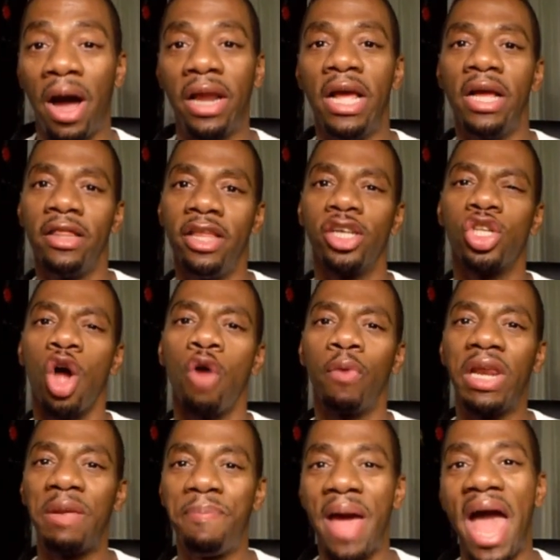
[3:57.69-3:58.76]
but there's
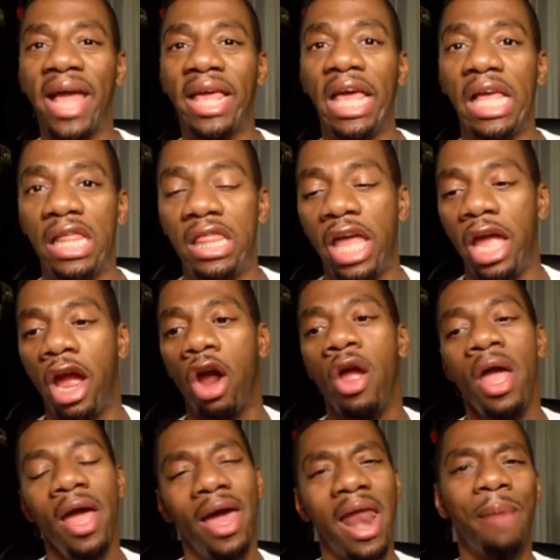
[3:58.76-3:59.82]
already backing
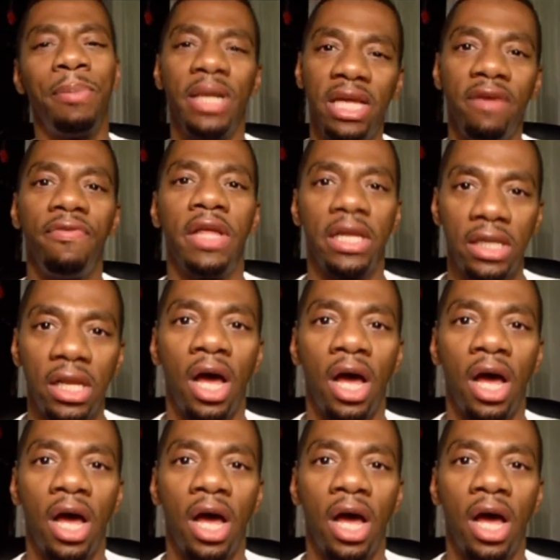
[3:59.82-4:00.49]
there. And I believe